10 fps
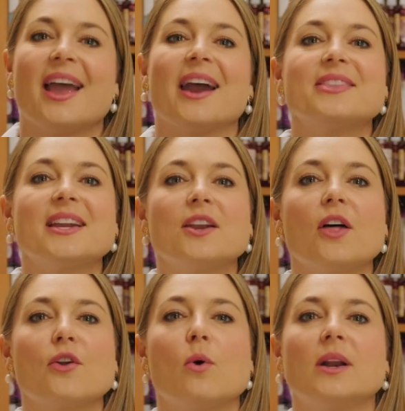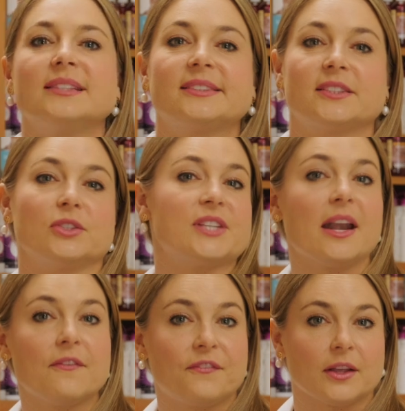And then another one is
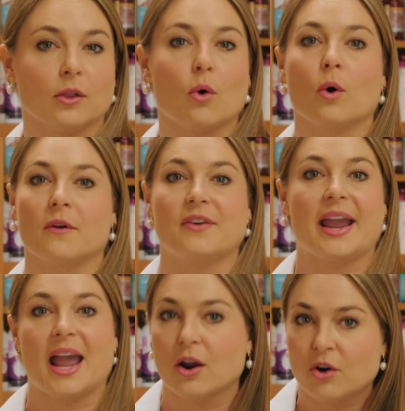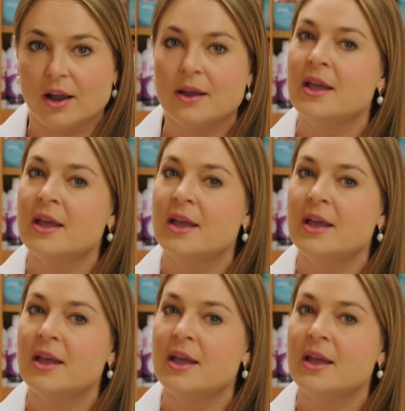sildenafil or Viagra,